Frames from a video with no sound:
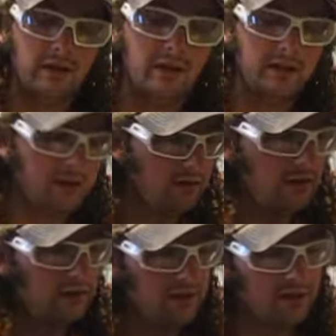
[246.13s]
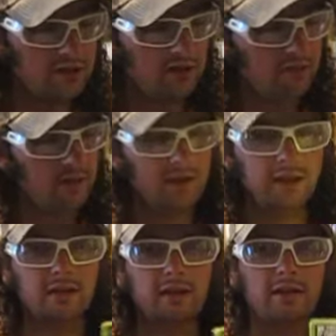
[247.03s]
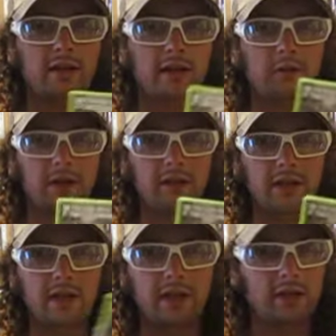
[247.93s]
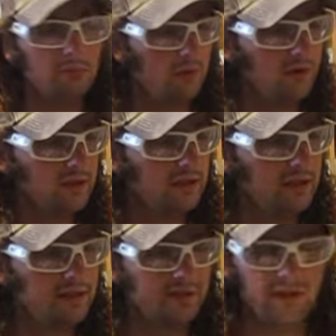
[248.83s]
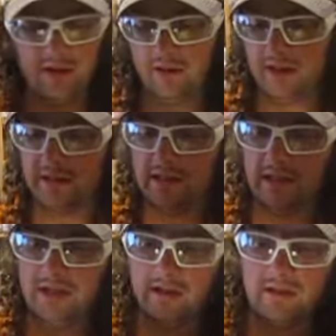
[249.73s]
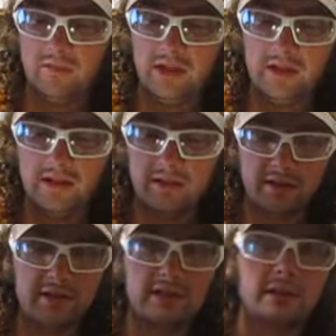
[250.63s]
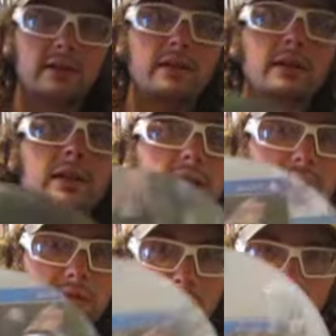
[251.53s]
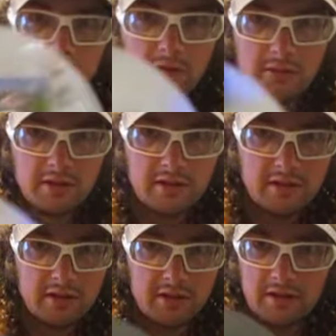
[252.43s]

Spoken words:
I've actually been thinking about getting Walking Dead Survival Instinct because it's one of those just